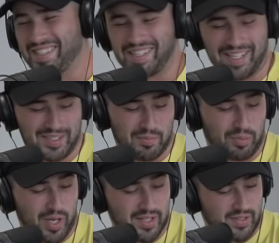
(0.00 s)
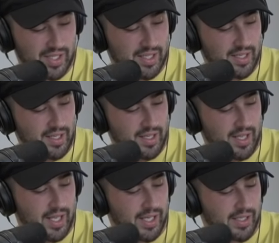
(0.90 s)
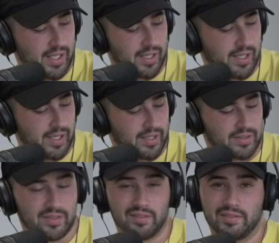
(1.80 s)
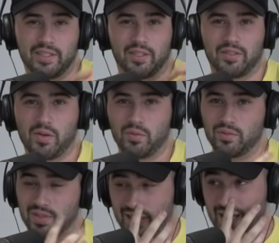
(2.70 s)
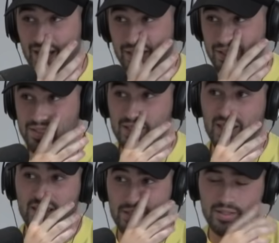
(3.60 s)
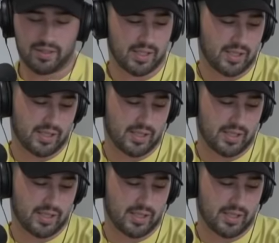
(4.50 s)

a it's a bracelet, and uh, you know, don't look at it because it, it's the